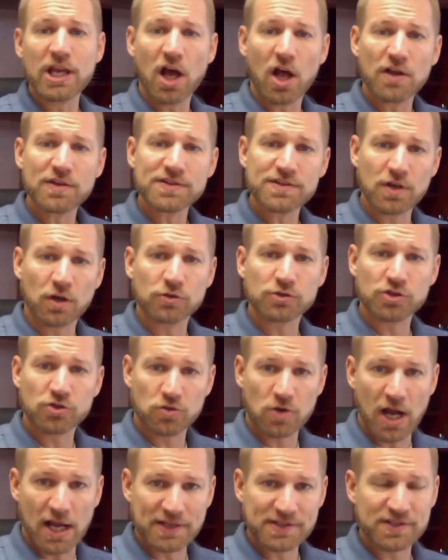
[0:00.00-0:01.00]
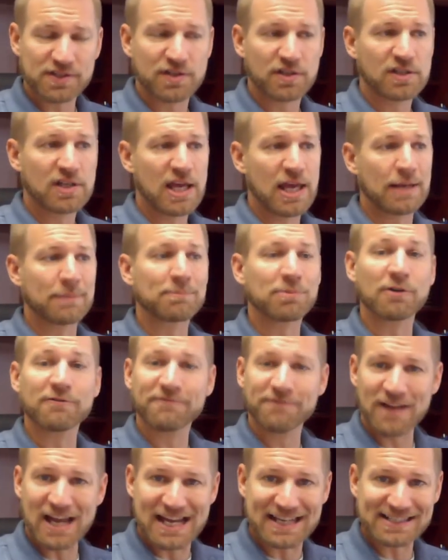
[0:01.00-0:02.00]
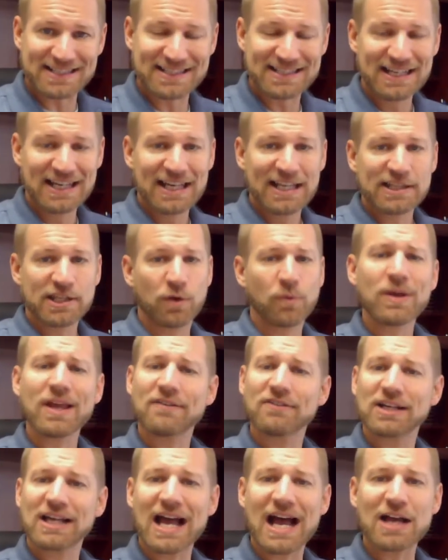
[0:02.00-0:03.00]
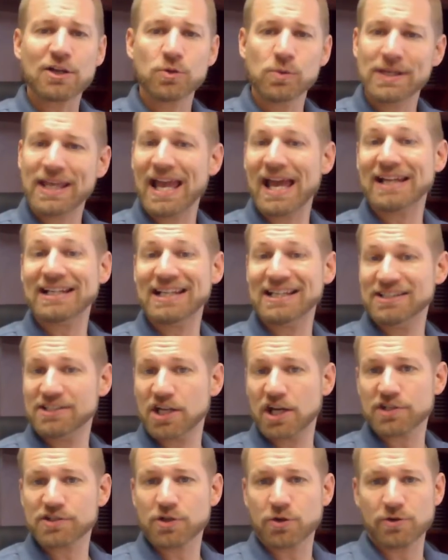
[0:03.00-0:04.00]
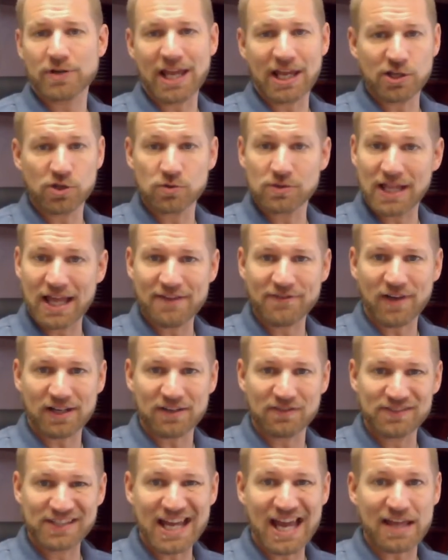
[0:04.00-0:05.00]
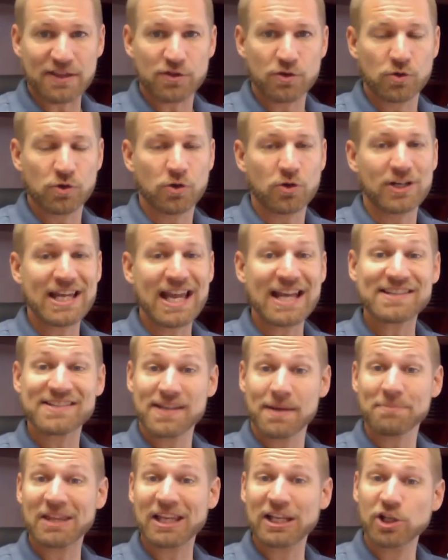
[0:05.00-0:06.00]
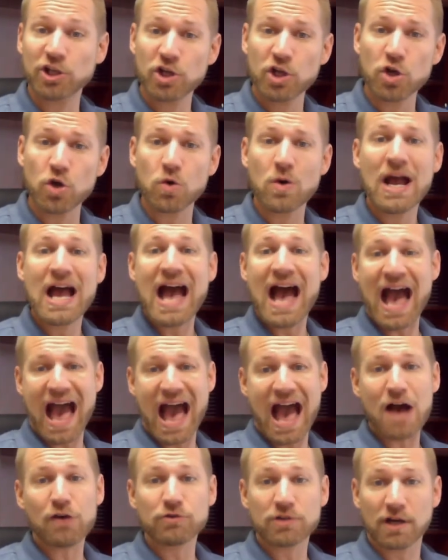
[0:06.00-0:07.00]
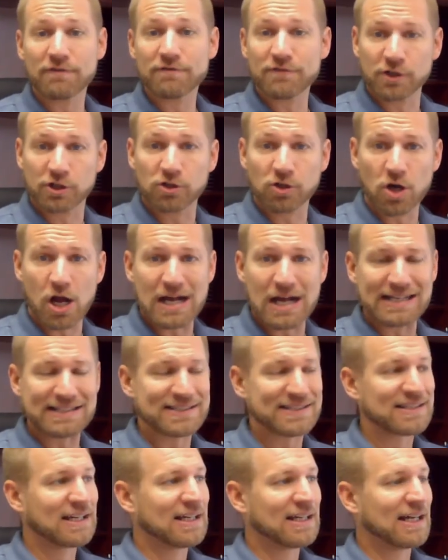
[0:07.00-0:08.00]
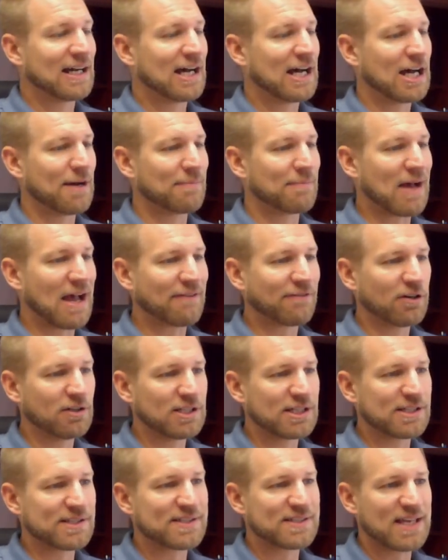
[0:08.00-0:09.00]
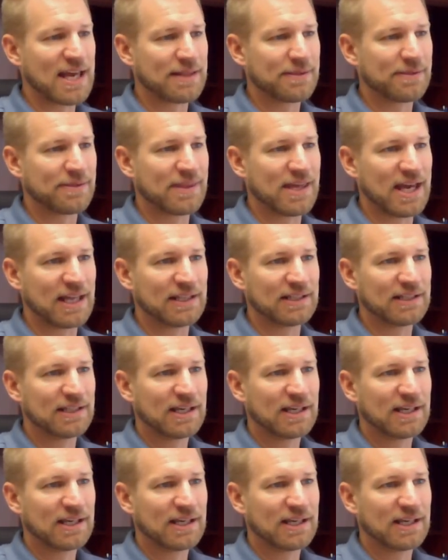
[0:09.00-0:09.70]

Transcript: also trust and profess that we have a God who can and does create new life out of death, who creates something new out of the cross. I've heard it said that